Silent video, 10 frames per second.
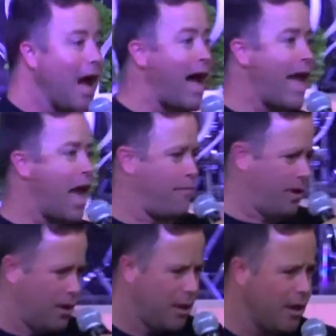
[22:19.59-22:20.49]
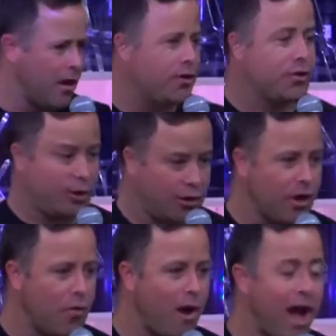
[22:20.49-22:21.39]
I am here. Do you
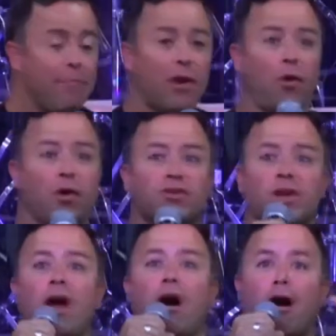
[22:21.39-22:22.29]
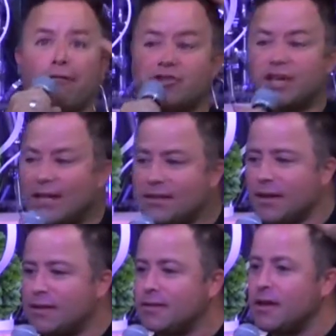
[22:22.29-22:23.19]
know why? Because of
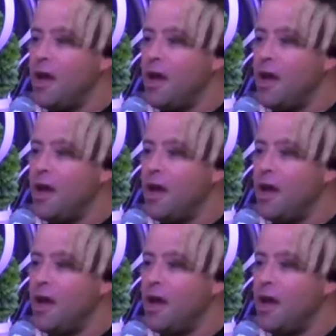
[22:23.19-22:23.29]
Jesus.